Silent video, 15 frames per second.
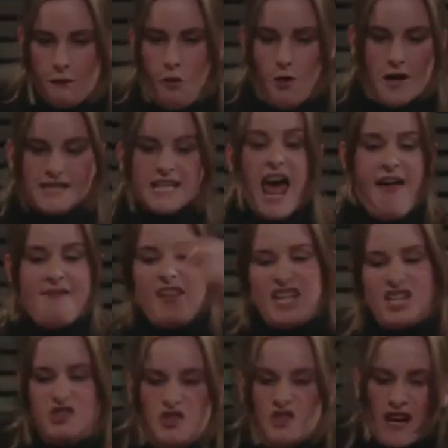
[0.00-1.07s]
for us. And then
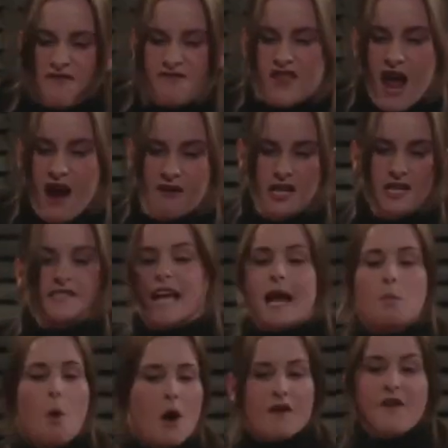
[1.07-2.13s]
you sit there and you
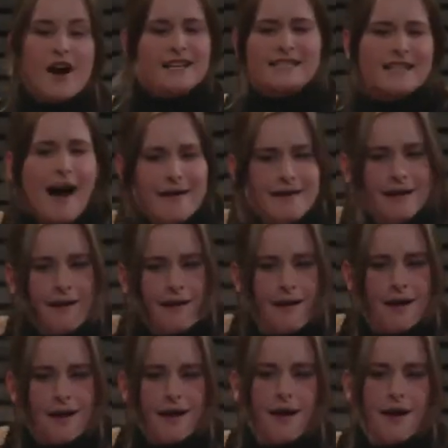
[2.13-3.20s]
say, what have I done?
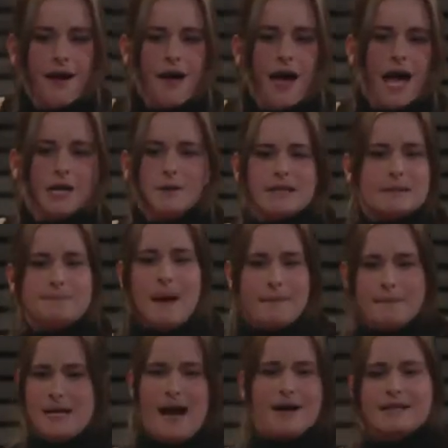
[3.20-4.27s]
And you expect
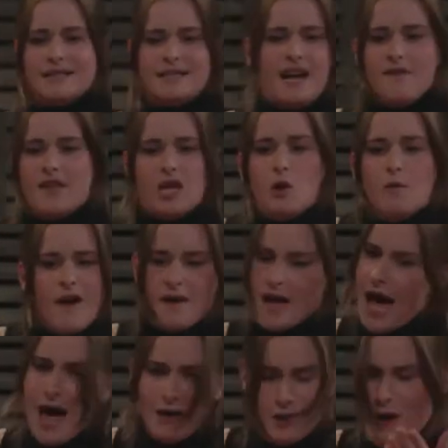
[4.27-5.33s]
me to understand that you
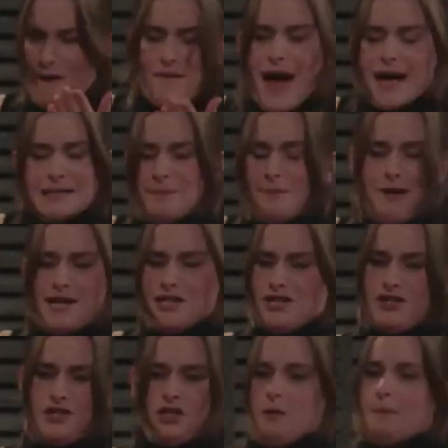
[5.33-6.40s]
have
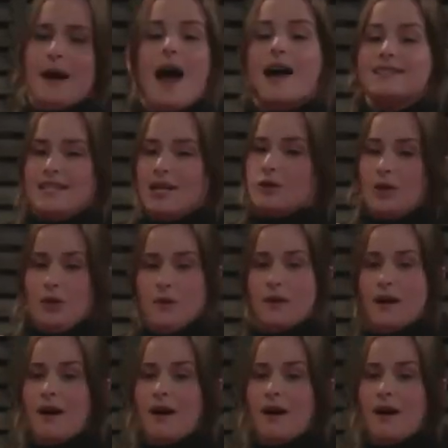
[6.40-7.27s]
aspirations too, but I tell you